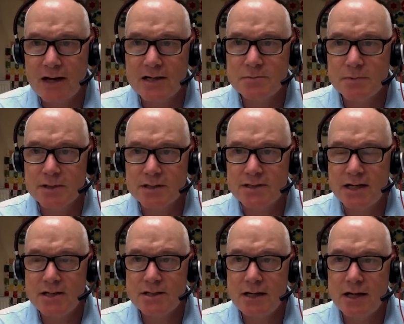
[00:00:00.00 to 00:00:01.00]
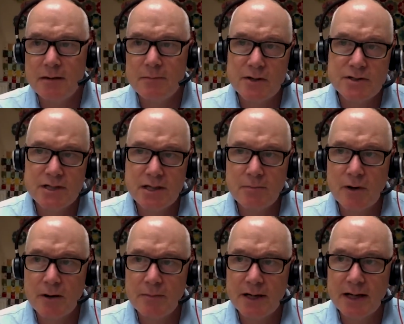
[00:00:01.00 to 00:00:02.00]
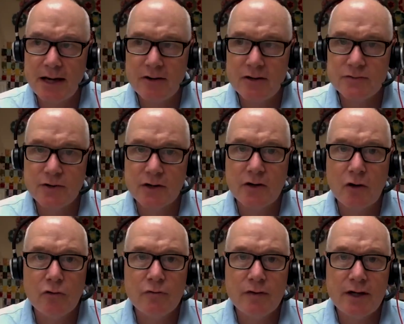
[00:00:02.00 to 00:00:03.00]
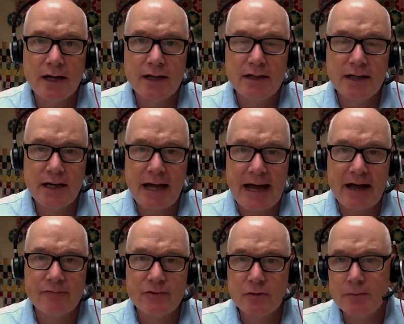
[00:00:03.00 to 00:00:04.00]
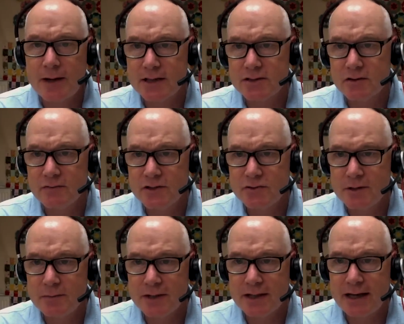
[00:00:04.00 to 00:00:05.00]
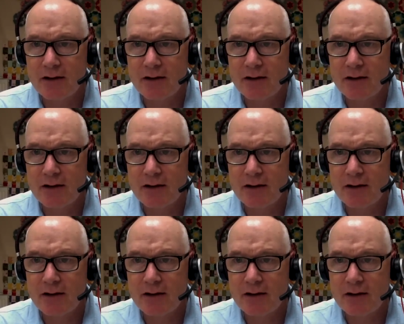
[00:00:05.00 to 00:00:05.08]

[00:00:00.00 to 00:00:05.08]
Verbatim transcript: hospitalization and emergency department encounters for COVID 19 after Paxlovid treatment,